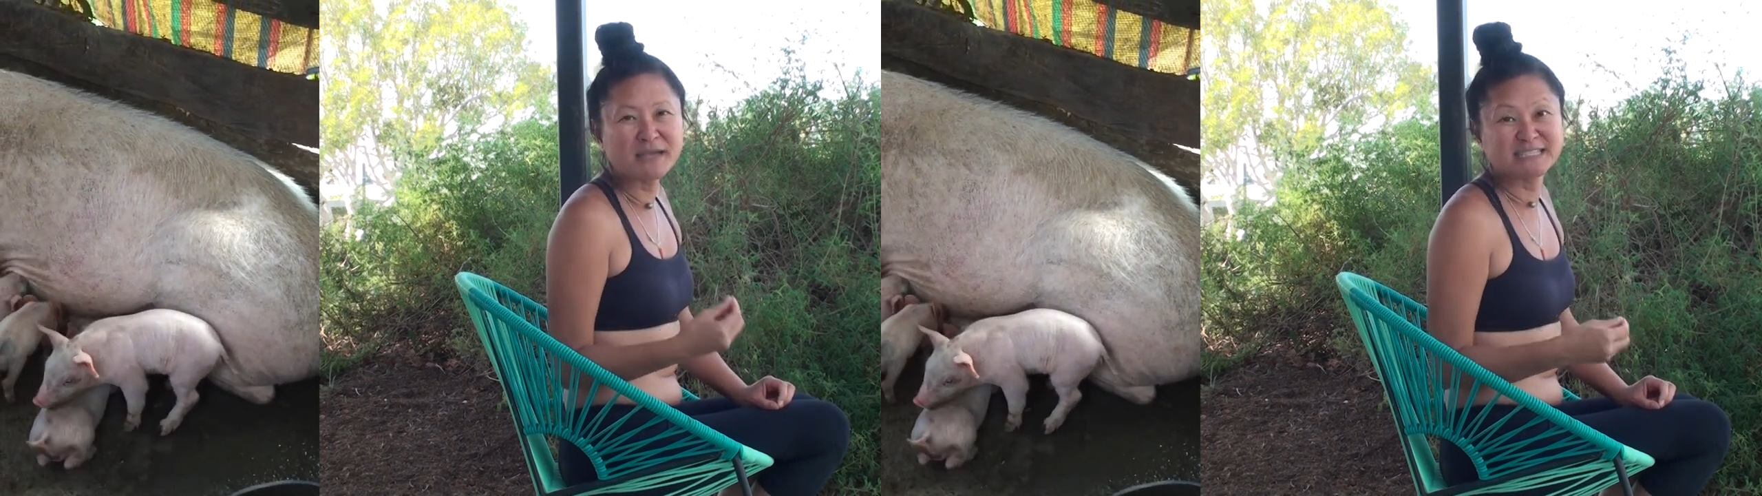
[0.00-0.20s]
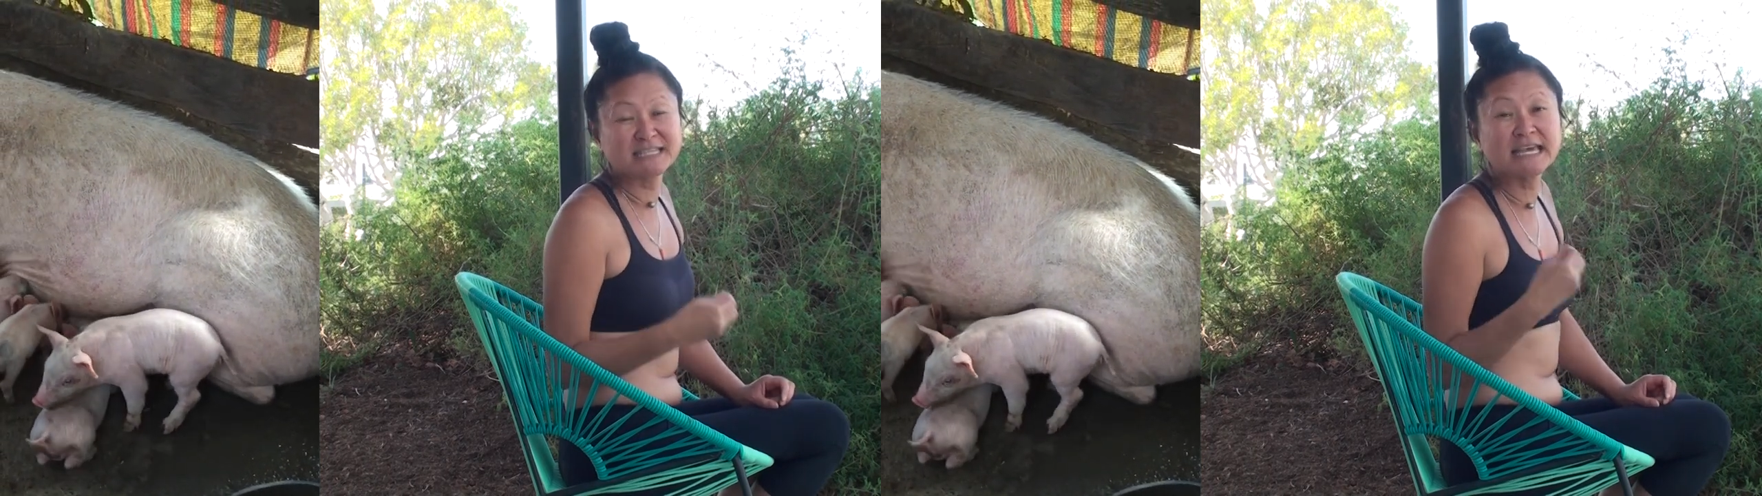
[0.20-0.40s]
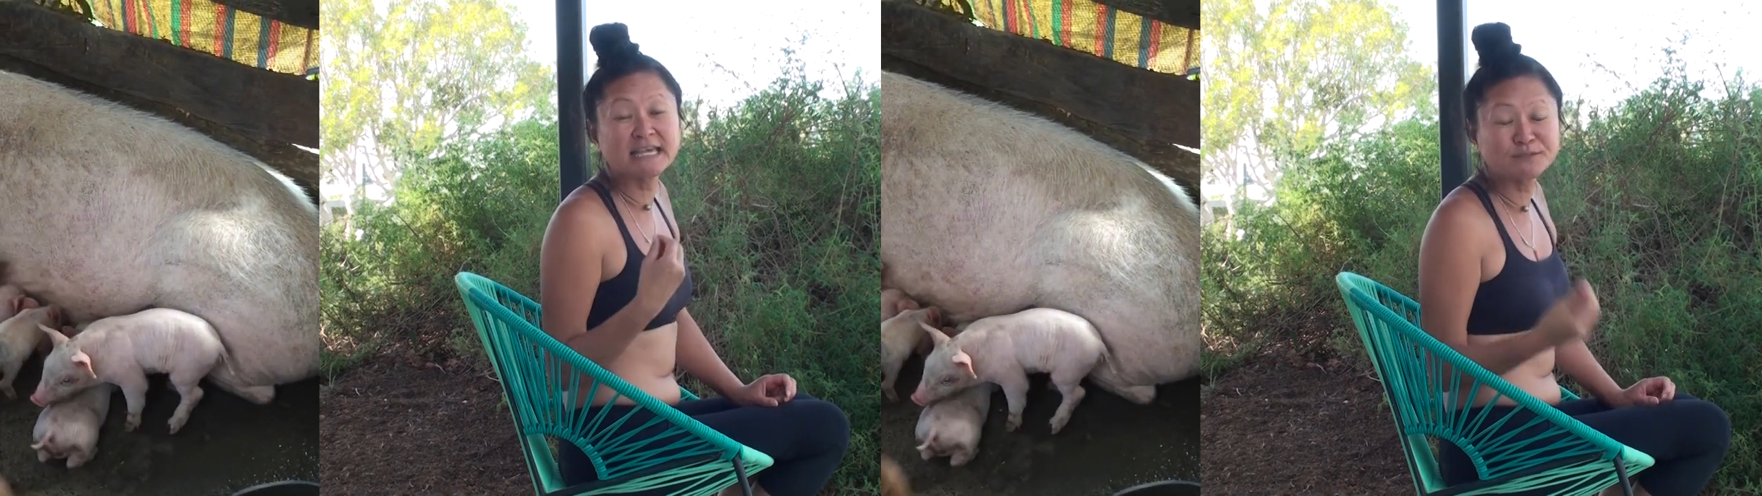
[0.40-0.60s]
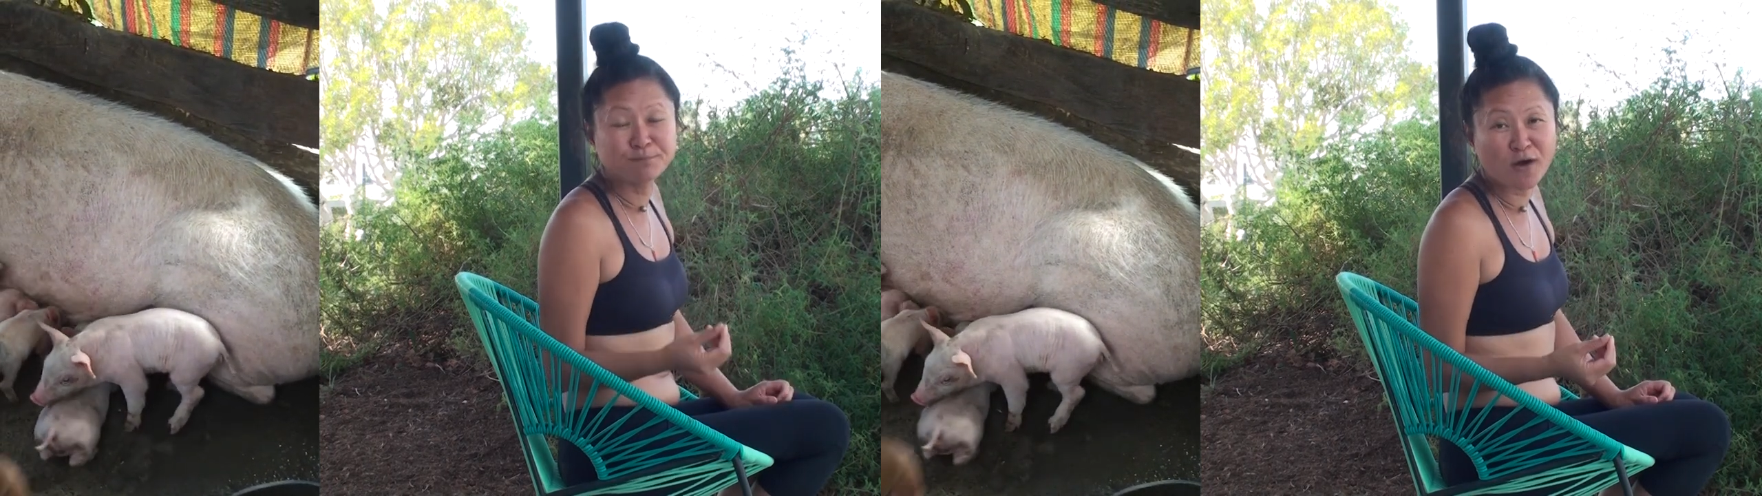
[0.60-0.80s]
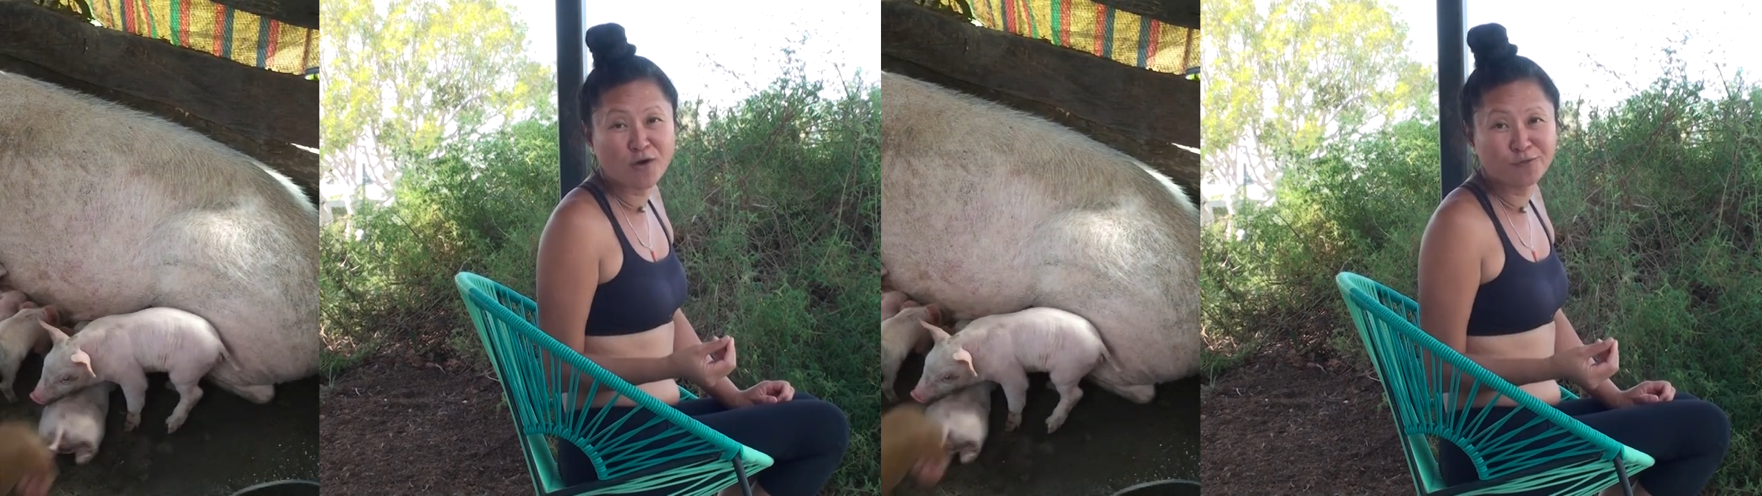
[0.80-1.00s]
It's his
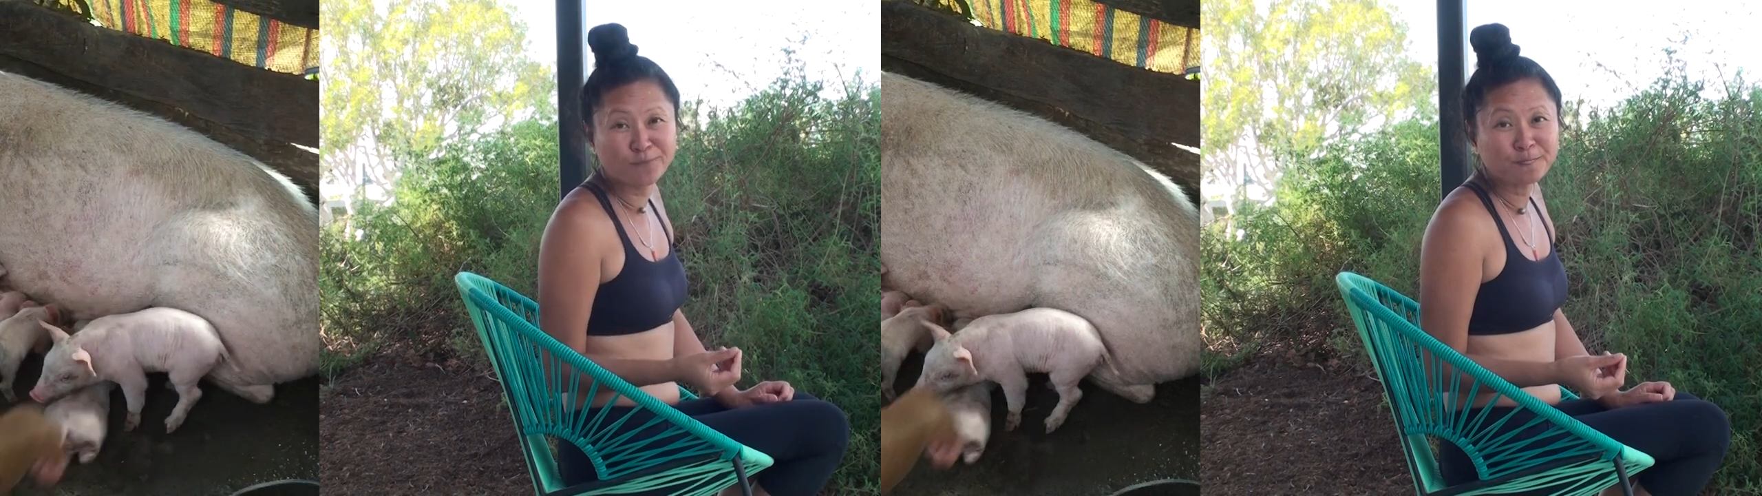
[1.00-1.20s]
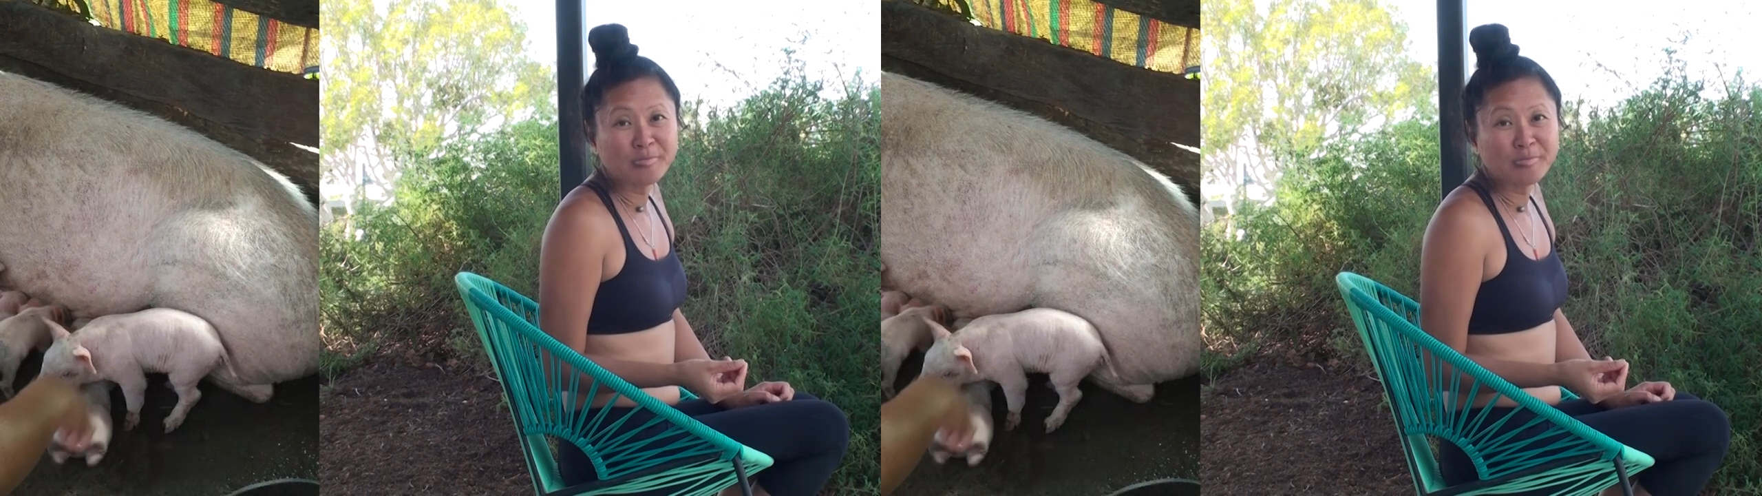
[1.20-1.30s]
boat.